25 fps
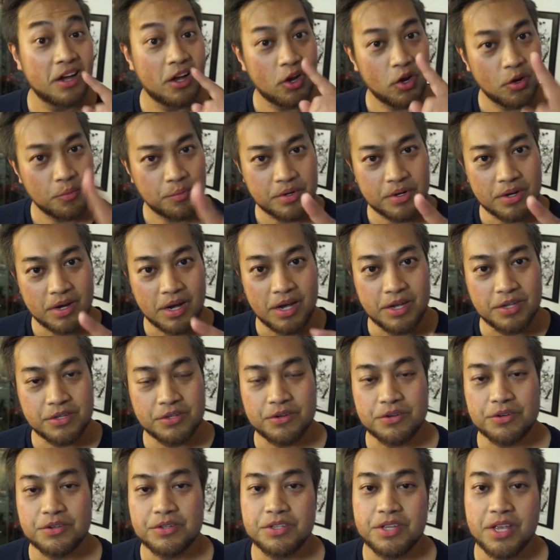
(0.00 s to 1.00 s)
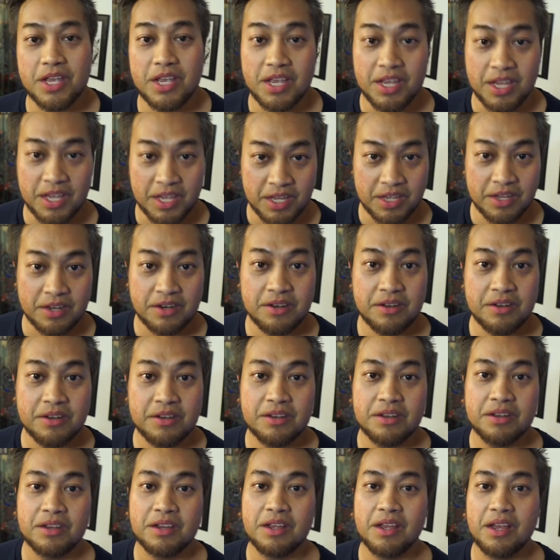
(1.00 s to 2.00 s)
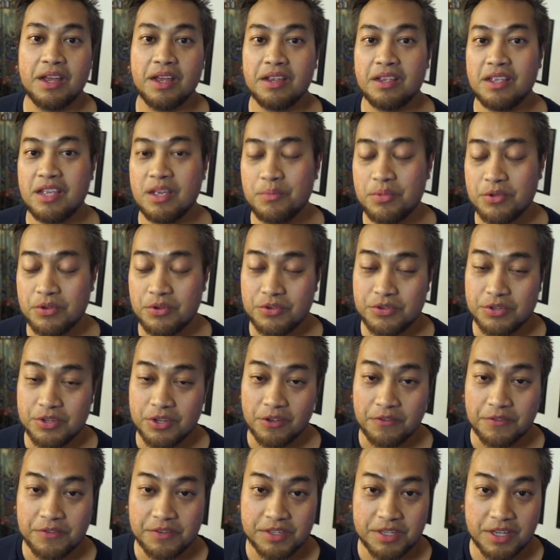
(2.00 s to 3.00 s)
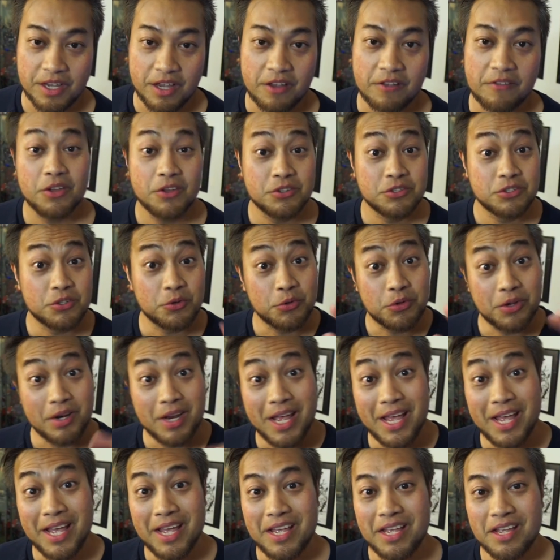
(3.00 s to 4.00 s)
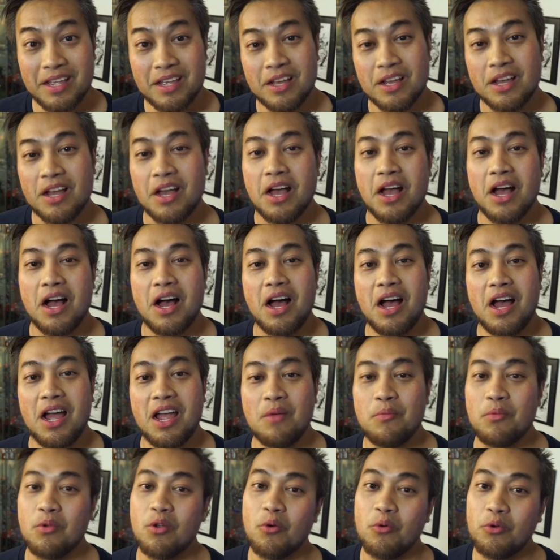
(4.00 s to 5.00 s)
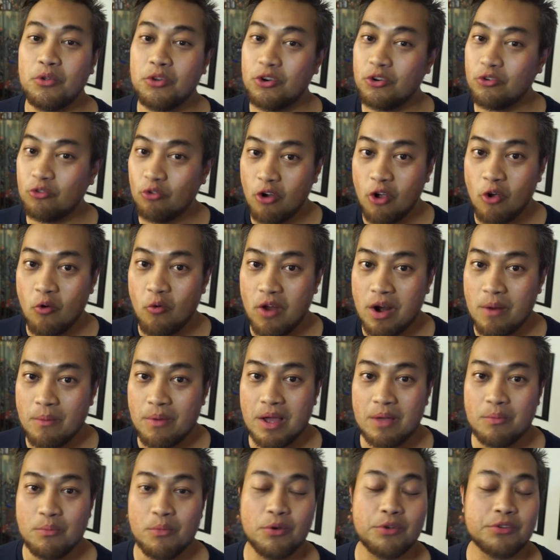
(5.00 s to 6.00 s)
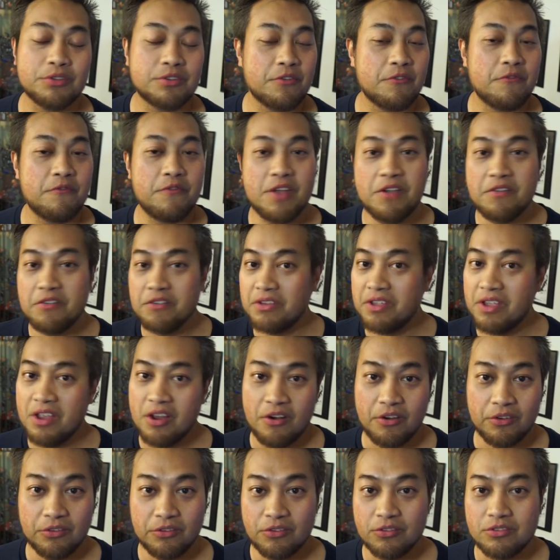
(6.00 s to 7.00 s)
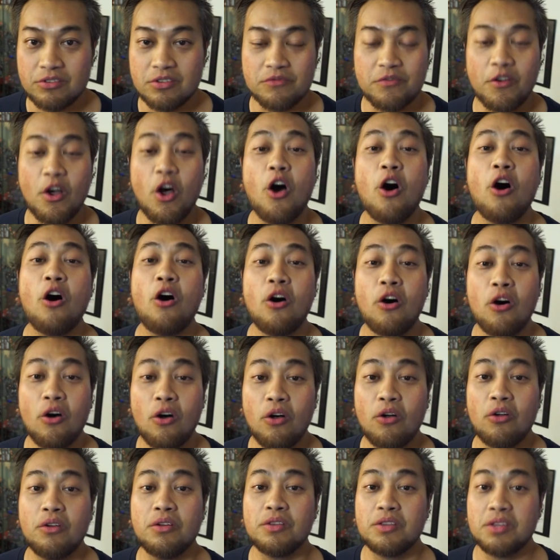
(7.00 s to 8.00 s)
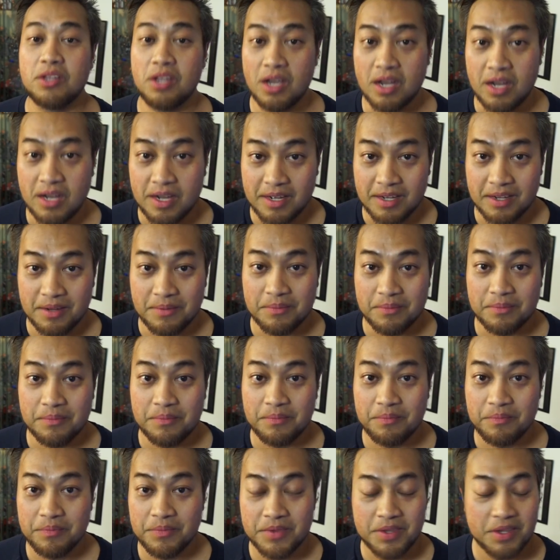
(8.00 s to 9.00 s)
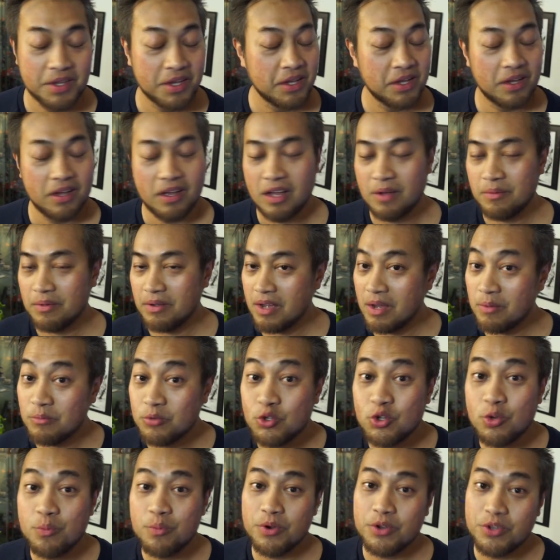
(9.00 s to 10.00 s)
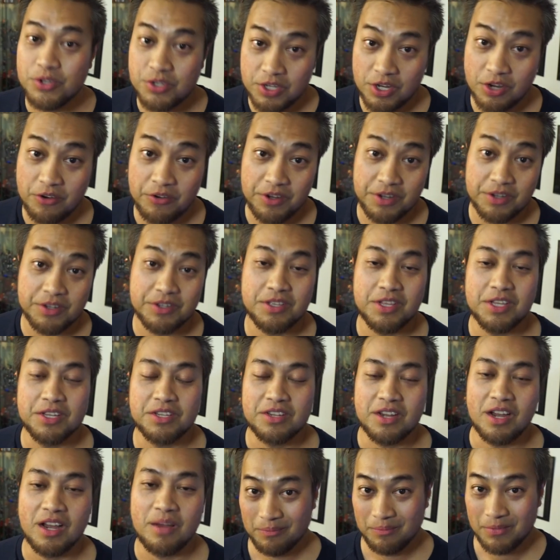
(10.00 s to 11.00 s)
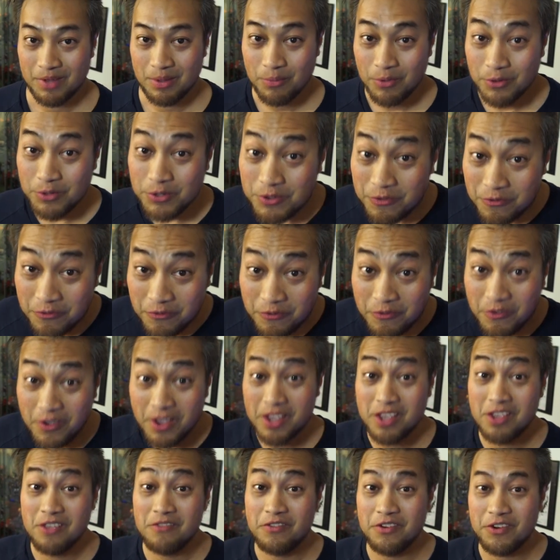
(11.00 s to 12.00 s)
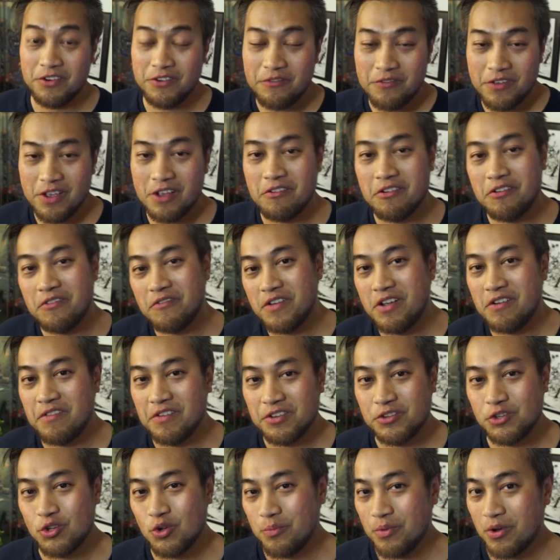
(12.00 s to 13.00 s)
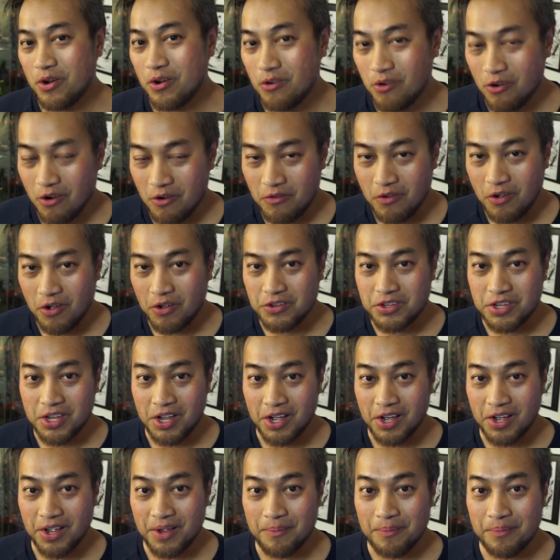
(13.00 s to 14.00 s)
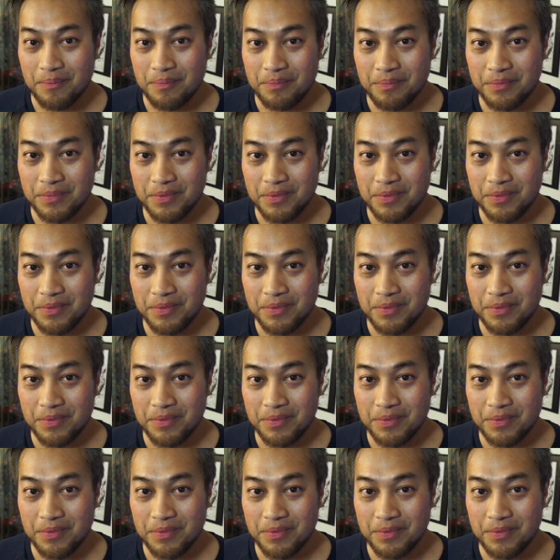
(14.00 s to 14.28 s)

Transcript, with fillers: I hope you guys are staying in and keeping yourselves safe. So today, I am going to draw one of my most favorite characters of all time. I mean, I'm super serious this time. My most favorite, favorite, favorite superhero of all time.